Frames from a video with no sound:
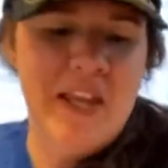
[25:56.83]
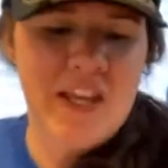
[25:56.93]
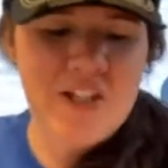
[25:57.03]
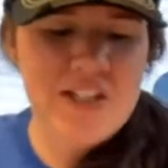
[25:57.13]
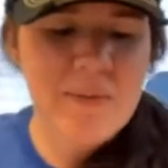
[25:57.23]

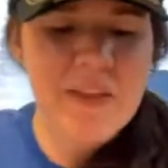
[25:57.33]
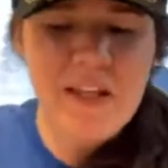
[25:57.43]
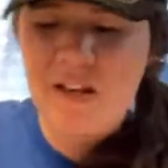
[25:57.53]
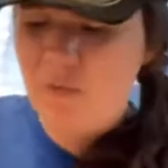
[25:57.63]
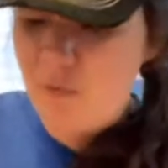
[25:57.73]
It's just
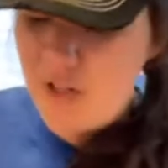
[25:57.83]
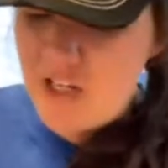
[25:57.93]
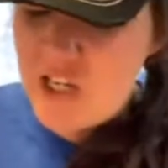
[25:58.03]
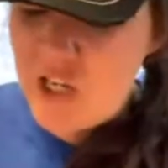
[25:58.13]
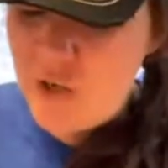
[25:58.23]
something
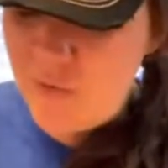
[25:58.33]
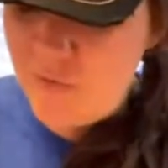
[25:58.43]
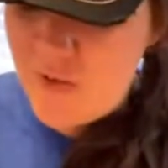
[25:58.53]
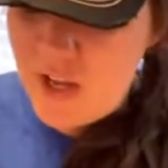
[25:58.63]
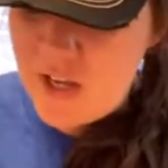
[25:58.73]
really cute
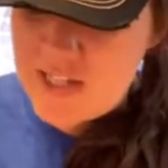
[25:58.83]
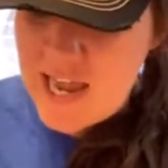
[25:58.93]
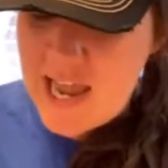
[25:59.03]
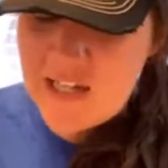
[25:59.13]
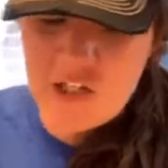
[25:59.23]
and fun to
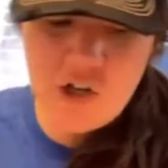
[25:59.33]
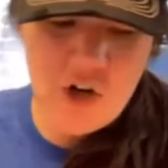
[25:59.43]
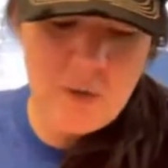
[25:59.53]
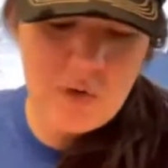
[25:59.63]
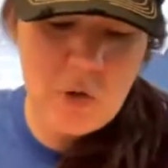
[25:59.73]
add to your
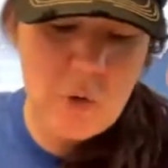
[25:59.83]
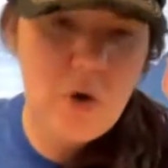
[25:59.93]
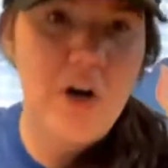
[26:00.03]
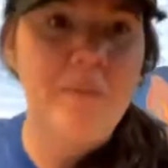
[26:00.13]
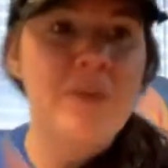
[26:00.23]
home
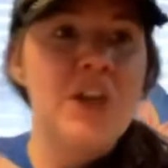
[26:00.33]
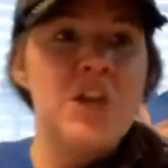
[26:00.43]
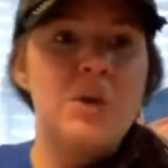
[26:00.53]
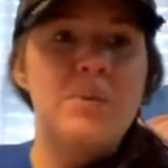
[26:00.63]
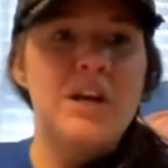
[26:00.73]
decor.
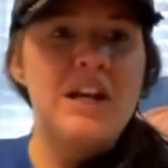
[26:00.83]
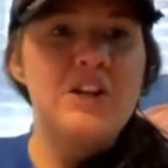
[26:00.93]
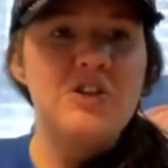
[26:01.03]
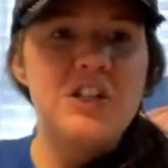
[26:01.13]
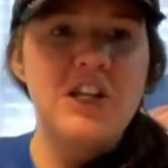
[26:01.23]
You can put it
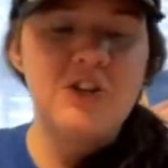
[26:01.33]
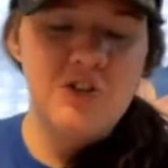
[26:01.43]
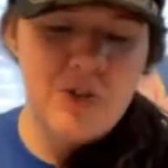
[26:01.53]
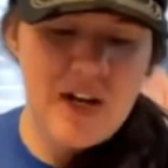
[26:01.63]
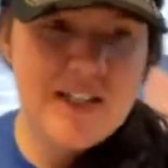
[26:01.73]
in your tier
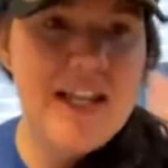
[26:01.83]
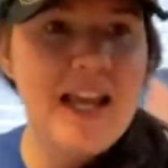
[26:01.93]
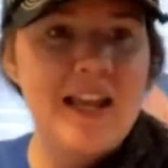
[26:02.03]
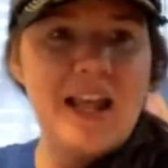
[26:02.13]
tray set.